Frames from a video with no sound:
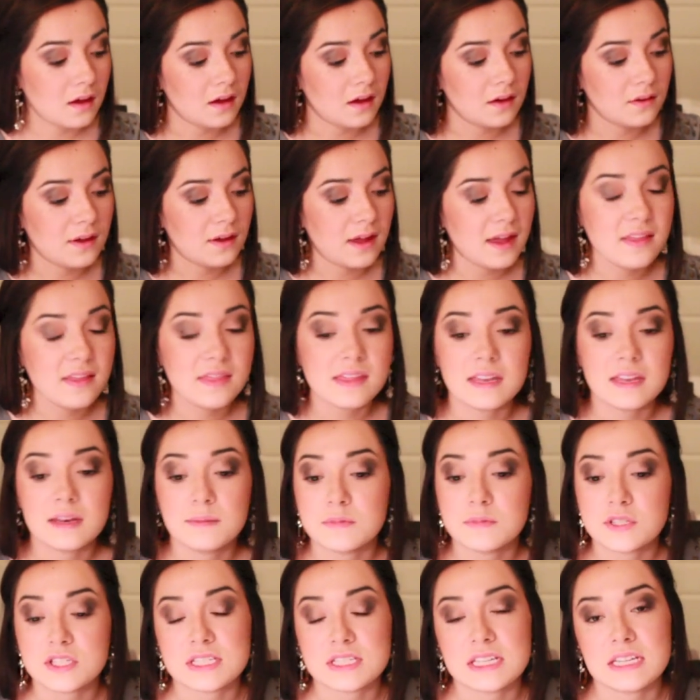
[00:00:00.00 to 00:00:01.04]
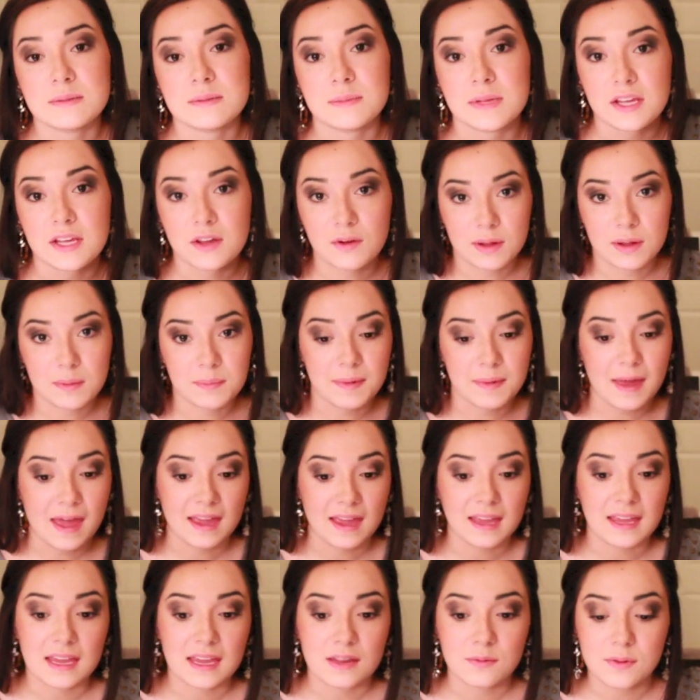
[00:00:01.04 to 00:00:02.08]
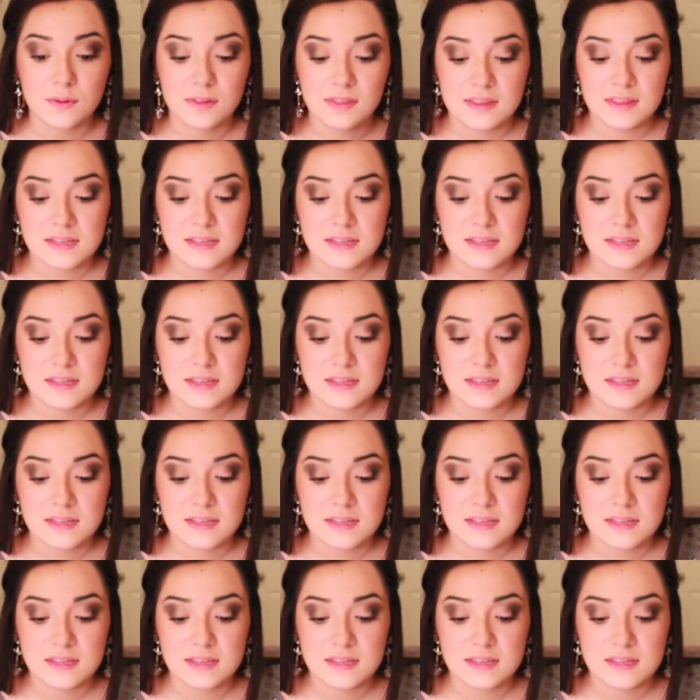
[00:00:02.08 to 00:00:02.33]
Okay, and then I'm just going to be going back in with